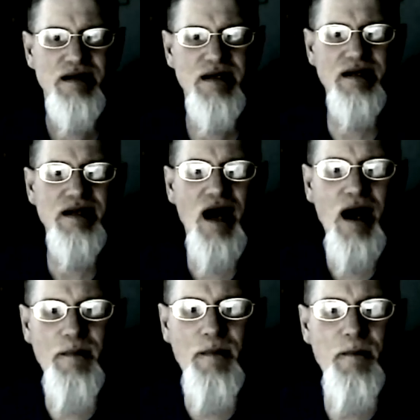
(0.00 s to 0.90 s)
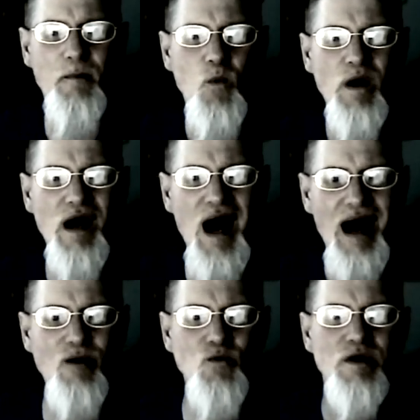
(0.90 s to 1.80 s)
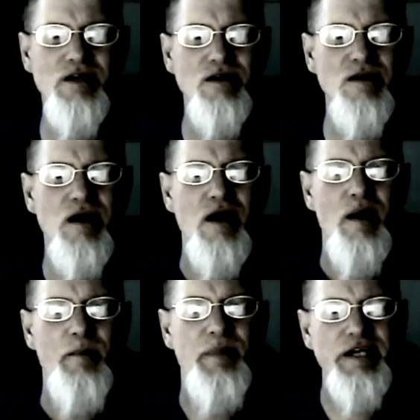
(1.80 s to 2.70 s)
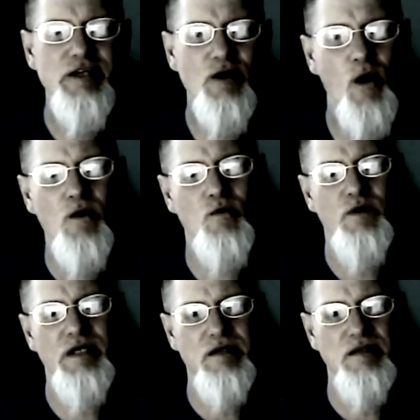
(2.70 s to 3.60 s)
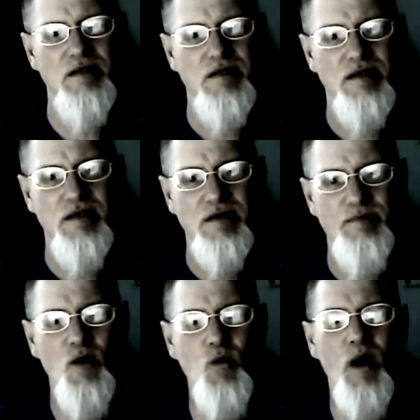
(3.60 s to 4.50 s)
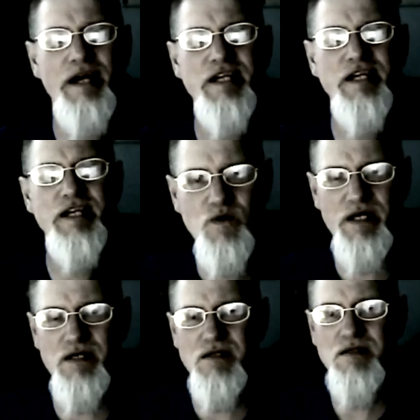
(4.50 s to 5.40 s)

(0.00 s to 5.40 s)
Yet not what I will, but your will but what you will.